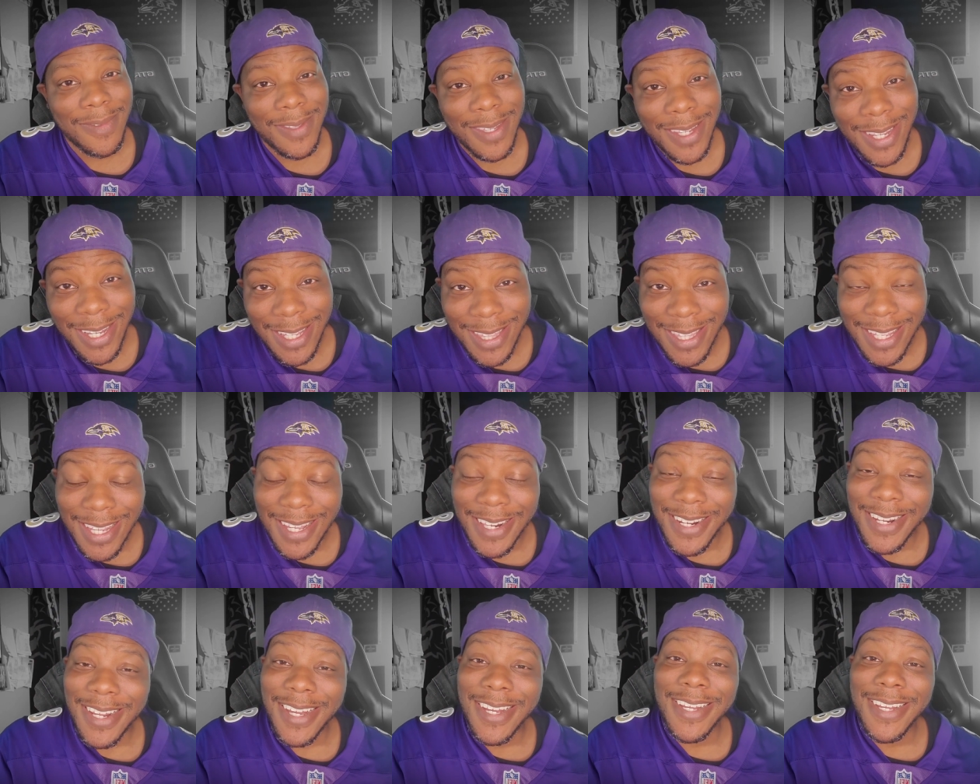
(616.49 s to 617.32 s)
Hit that
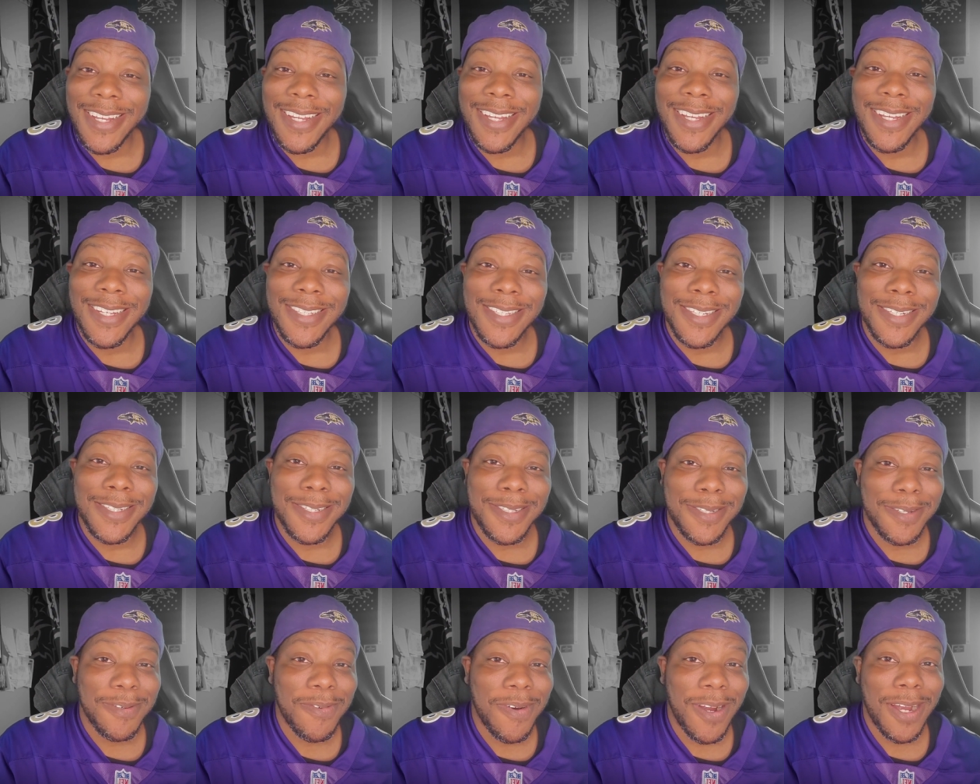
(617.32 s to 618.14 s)
like, hit that
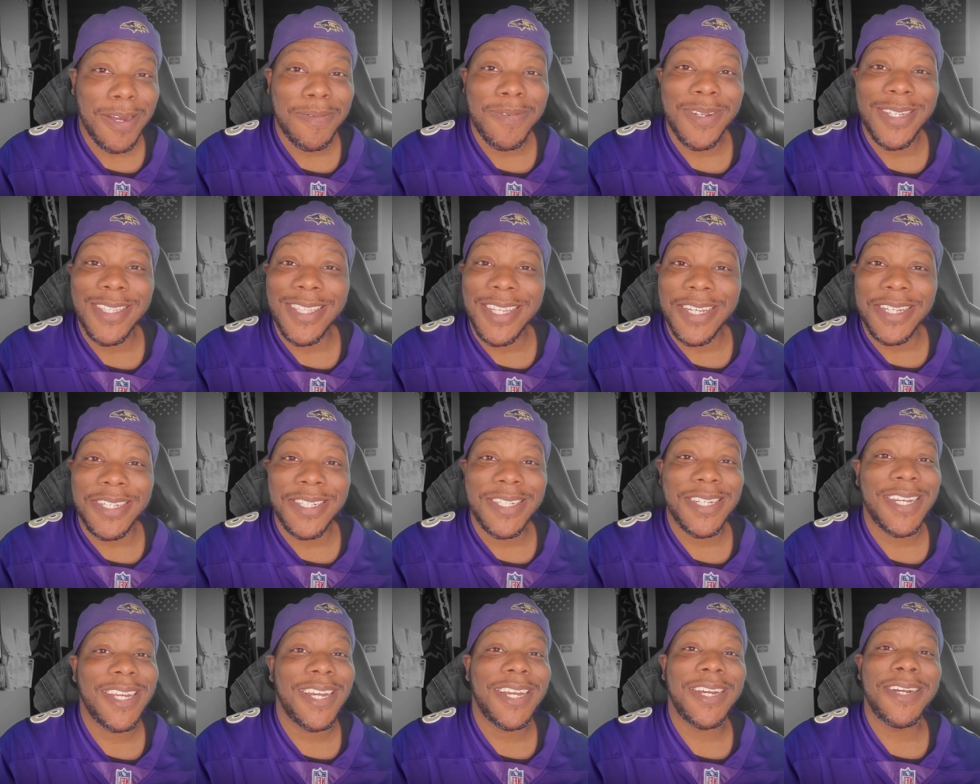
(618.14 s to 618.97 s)
subscribe, hit that
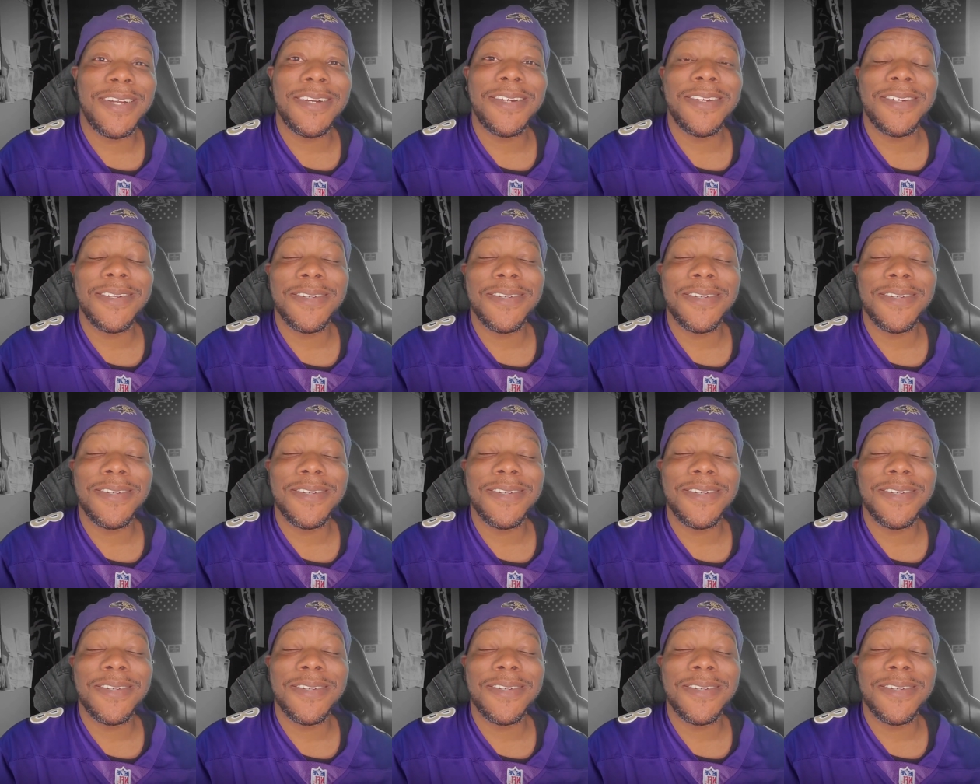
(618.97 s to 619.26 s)
share.